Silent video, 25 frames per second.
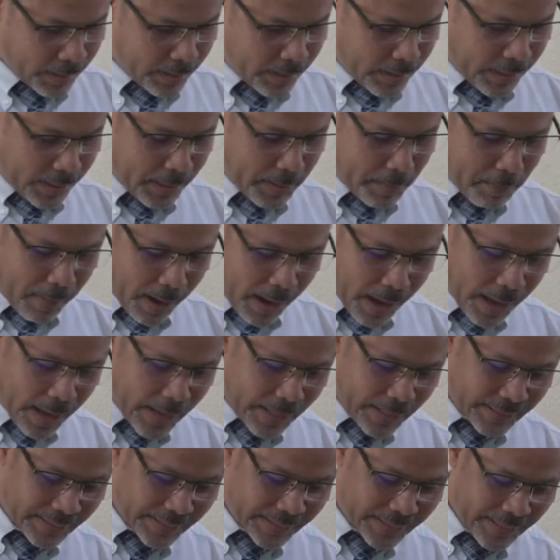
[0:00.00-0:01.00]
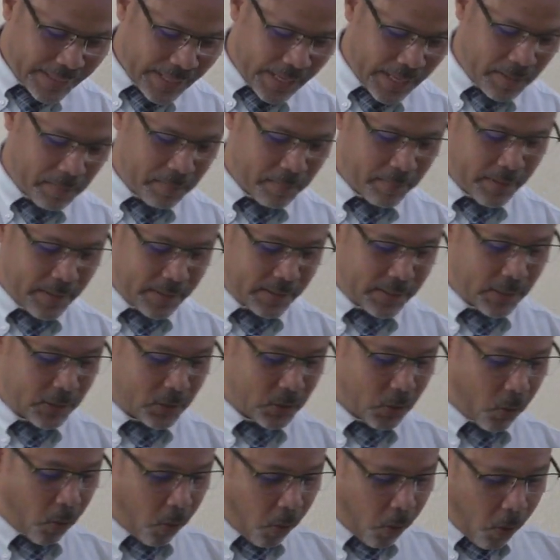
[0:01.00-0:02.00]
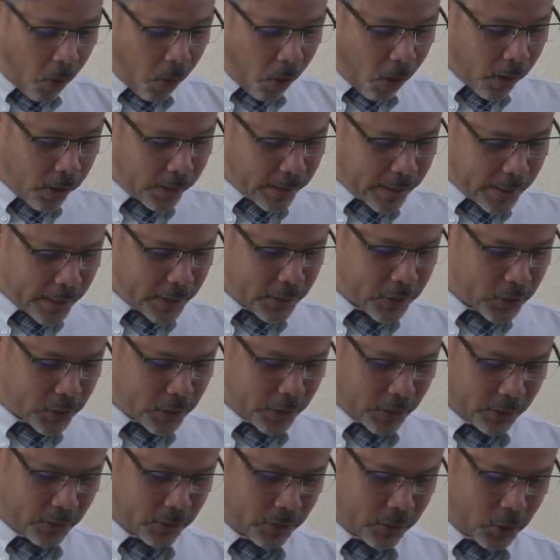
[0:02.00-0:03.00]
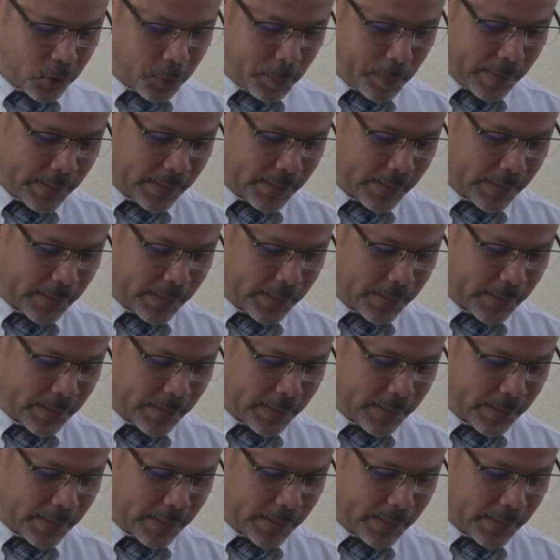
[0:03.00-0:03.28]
Remind them, this is all Christians, to be